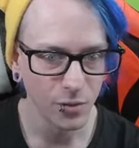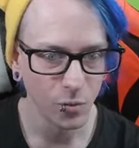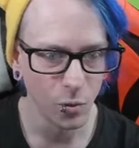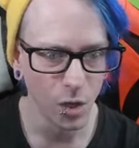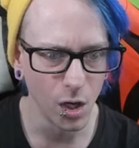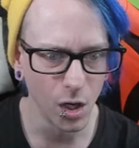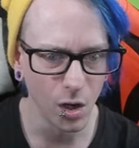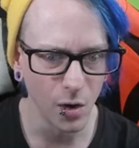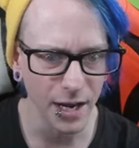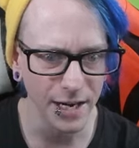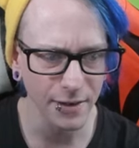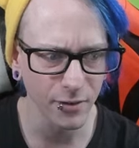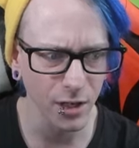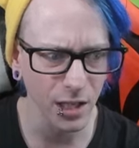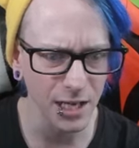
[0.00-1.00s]
Whoa, I
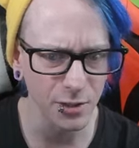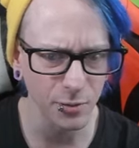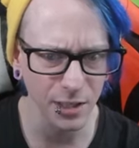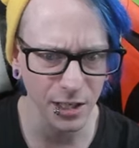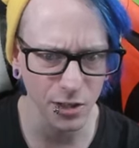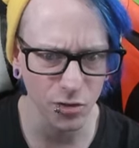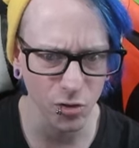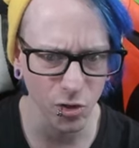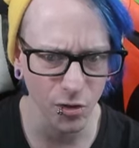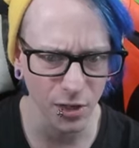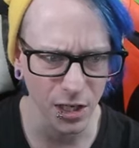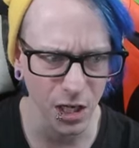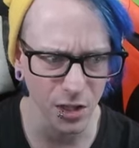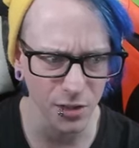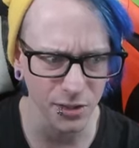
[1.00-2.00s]
didn't realize we can control the
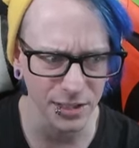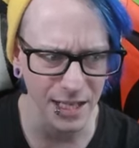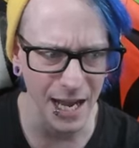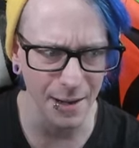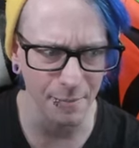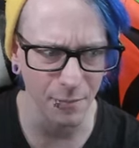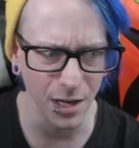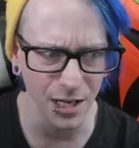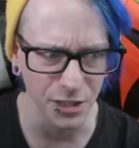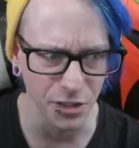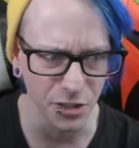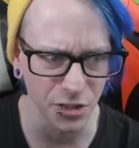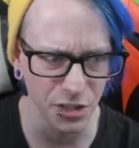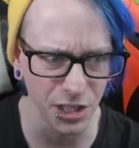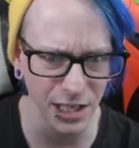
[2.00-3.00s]
colors that
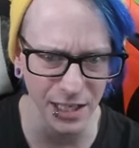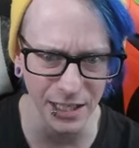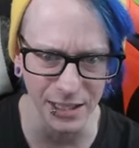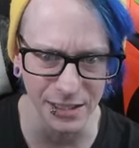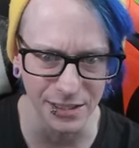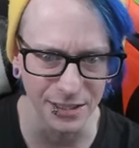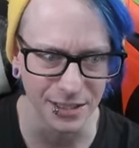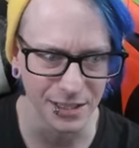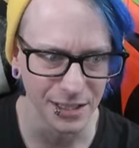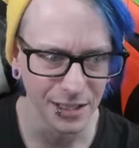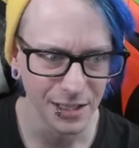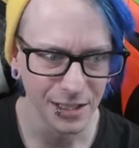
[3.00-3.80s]
much. Jeez.